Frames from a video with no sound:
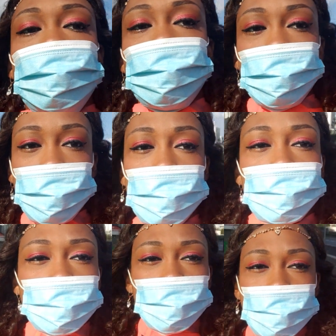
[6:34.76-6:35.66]
Japanese
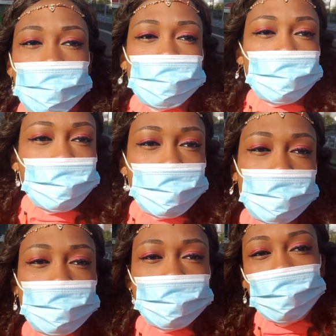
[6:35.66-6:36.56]
time, and then you have
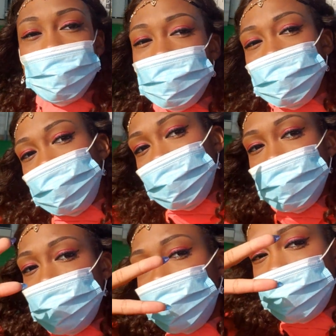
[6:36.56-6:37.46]
to get to the track like
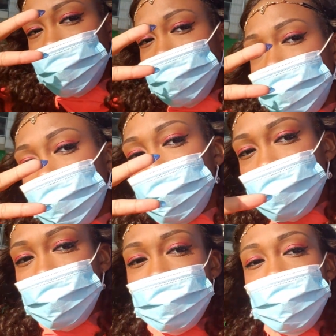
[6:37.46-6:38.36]
2
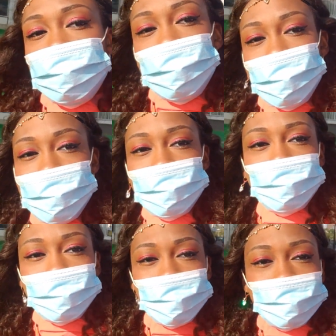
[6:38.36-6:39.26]
hours before that, so I
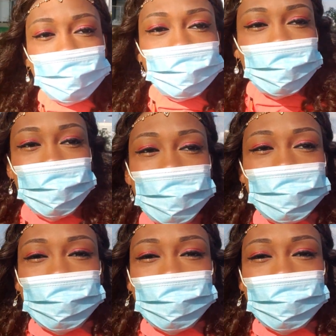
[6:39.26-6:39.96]
was there at like 7,